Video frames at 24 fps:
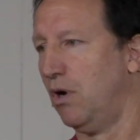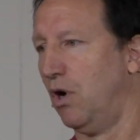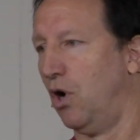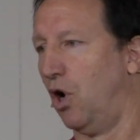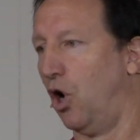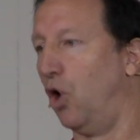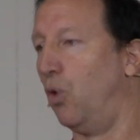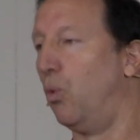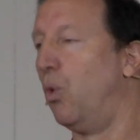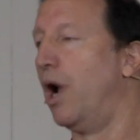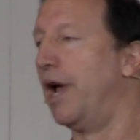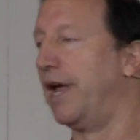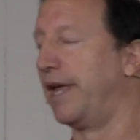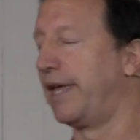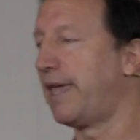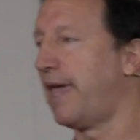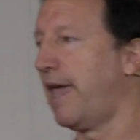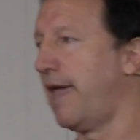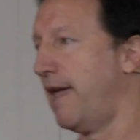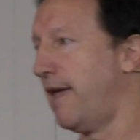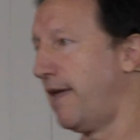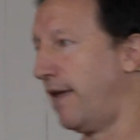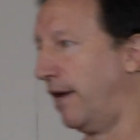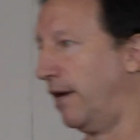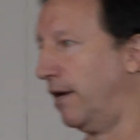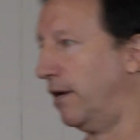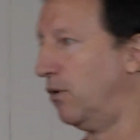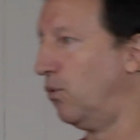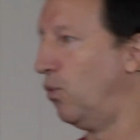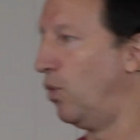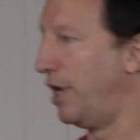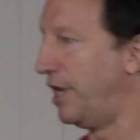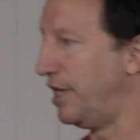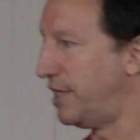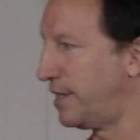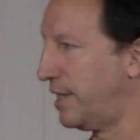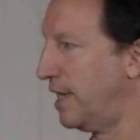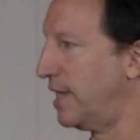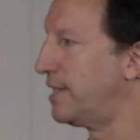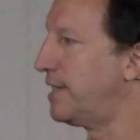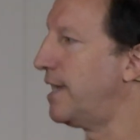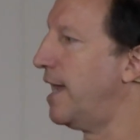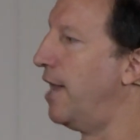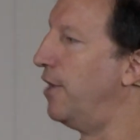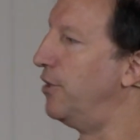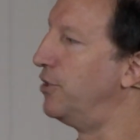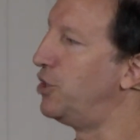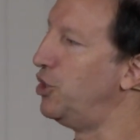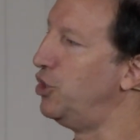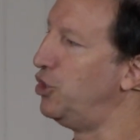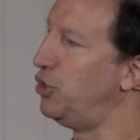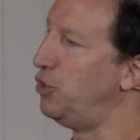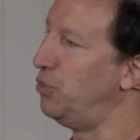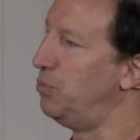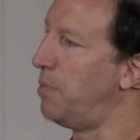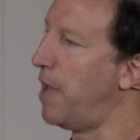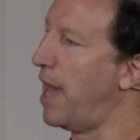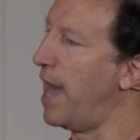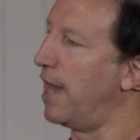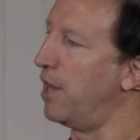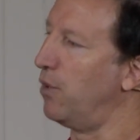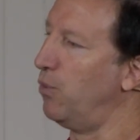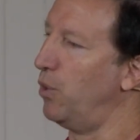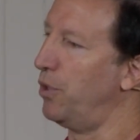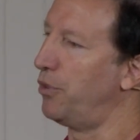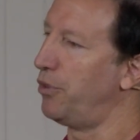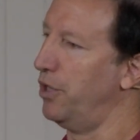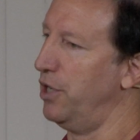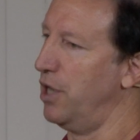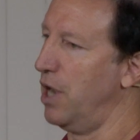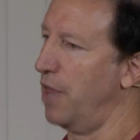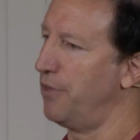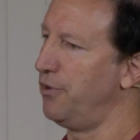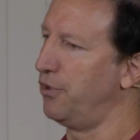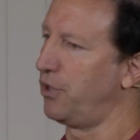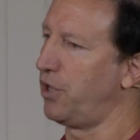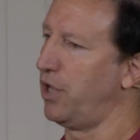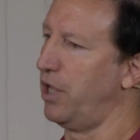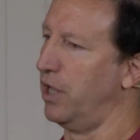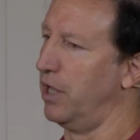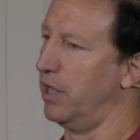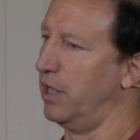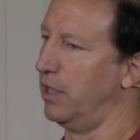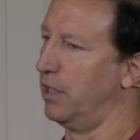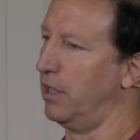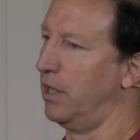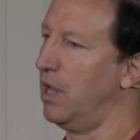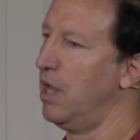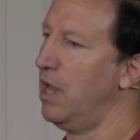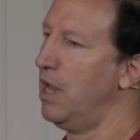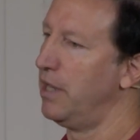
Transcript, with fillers: Or what king, when he sets out to do battle with another king,